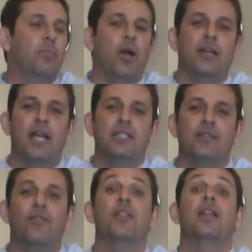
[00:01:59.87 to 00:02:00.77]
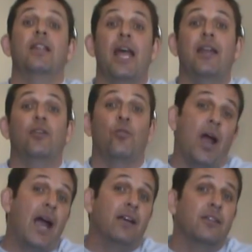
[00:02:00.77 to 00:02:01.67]
broadcasting for the Atlanta
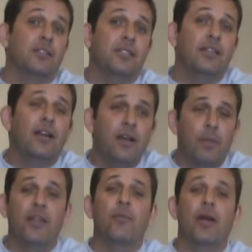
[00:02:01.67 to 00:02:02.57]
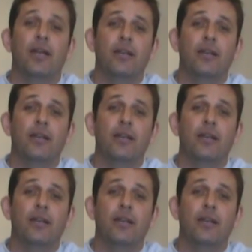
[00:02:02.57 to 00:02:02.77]
Crackers. By the way,